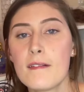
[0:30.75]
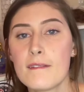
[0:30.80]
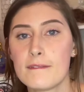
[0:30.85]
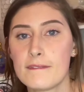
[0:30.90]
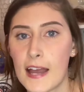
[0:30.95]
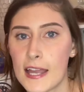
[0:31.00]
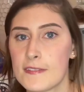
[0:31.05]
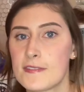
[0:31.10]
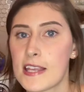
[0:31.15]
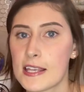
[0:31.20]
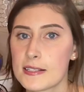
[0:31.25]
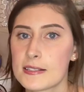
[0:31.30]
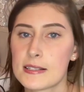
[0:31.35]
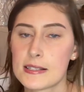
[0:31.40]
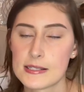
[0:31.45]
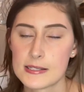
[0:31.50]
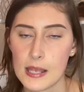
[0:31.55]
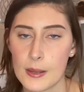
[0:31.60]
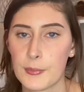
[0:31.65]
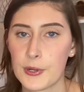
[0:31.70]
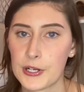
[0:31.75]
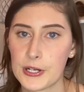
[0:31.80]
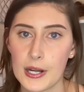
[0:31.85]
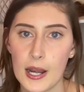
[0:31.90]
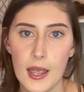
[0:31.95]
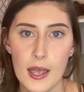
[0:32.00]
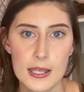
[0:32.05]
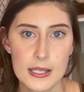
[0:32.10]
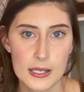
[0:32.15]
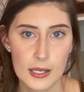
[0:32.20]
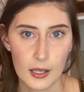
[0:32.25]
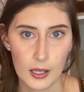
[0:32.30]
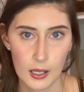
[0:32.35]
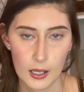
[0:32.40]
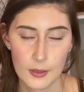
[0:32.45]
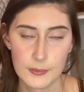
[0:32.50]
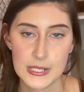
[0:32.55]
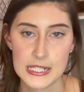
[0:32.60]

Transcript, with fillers: Five Seconds of Summer um,